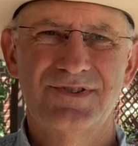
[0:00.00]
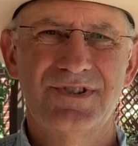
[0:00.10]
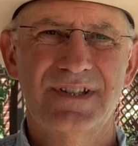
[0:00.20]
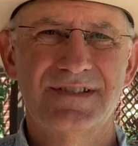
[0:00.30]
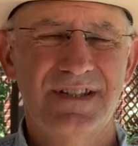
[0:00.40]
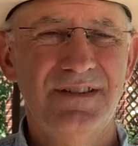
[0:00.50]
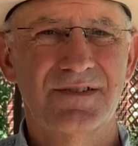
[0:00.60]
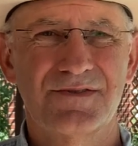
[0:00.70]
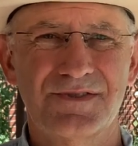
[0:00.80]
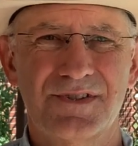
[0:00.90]
Jiggs, he
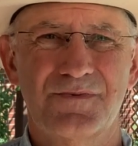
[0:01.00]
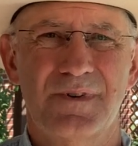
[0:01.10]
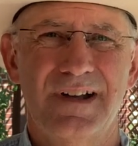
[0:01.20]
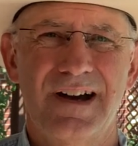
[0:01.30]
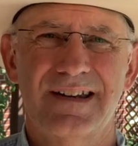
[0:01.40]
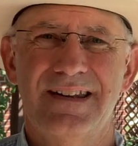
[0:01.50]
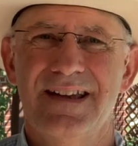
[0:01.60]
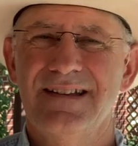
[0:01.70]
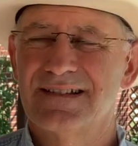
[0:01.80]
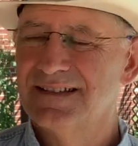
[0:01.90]
throws his riata
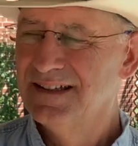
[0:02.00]
down.